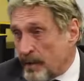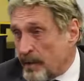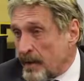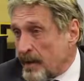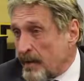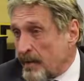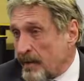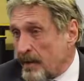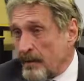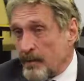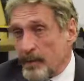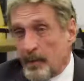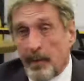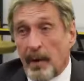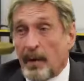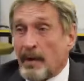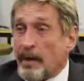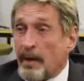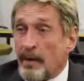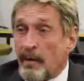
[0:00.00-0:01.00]
or Ethereum or
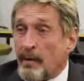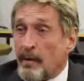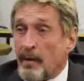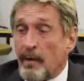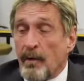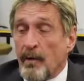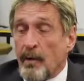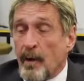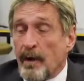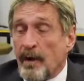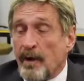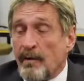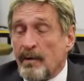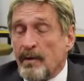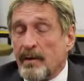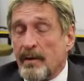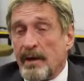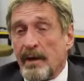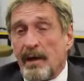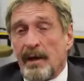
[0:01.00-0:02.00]
Monero or
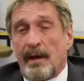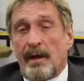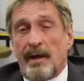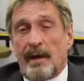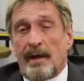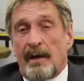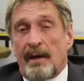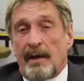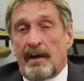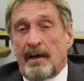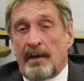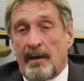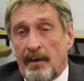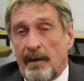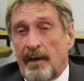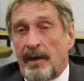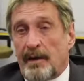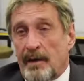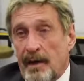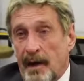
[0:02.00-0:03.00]
whatever,
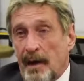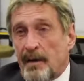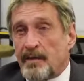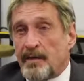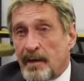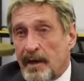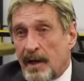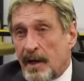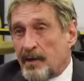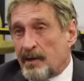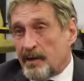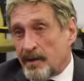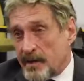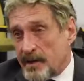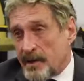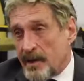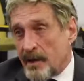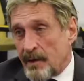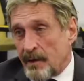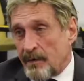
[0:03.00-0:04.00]
you need to educate
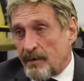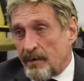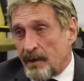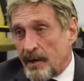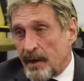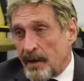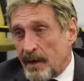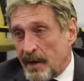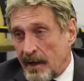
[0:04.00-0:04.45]
yourself.